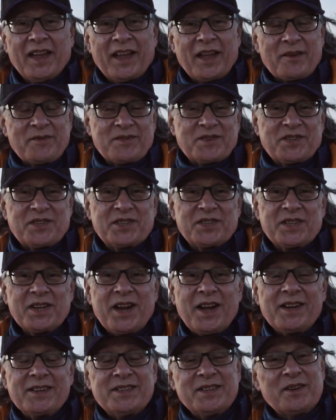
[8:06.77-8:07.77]
It was
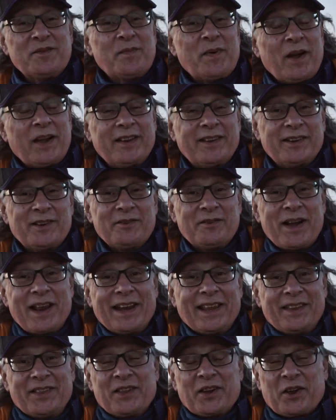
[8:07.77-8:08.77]
started by
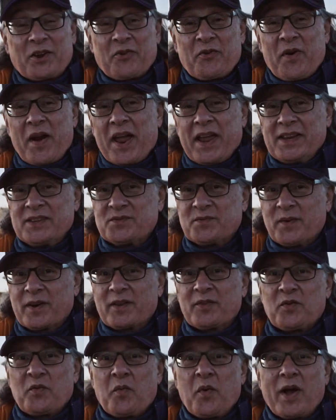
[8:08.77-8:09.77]
Llywelyn the Great, one
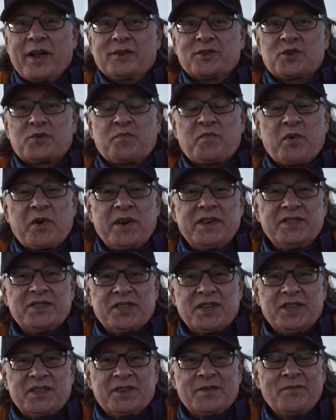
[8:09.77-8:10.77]
of the Welsh
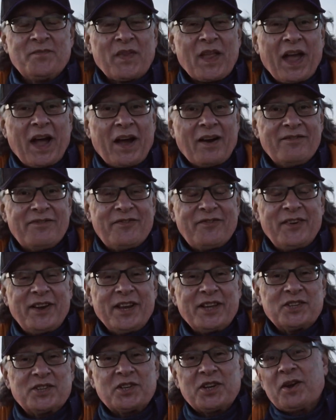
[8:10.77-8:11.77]
princes, and
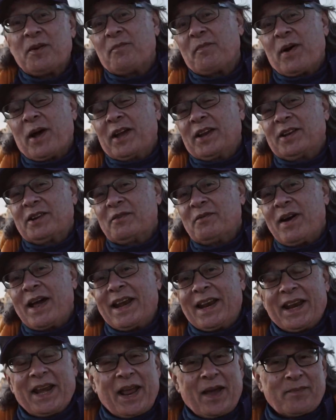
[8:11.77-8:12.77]
finished up by
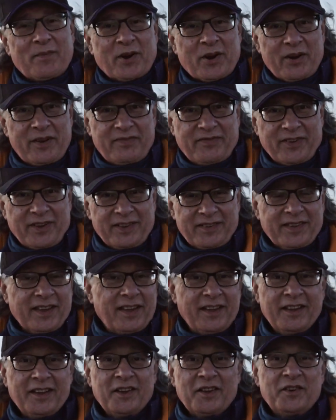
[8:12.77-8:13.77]
Llywelyn ap Gruffudd,
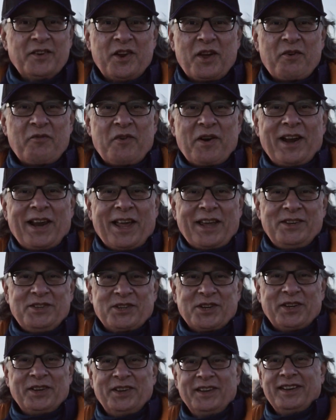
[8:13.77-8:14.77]
no
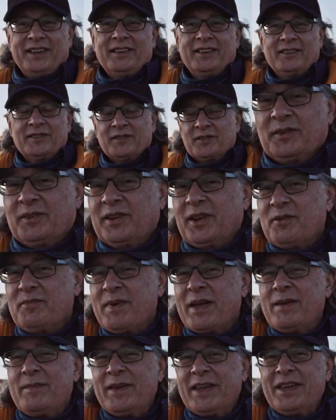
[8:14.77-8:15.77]
relation. Although
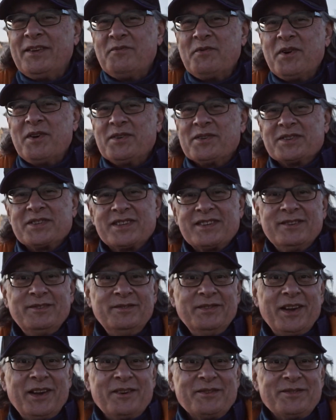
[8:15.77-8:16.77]
maybe he was,
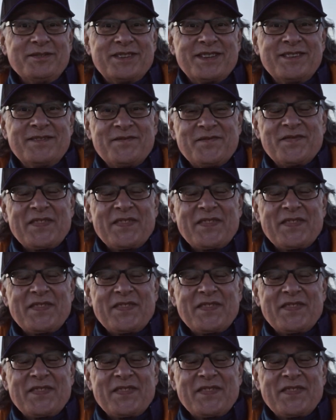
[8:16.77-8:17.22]
who knows.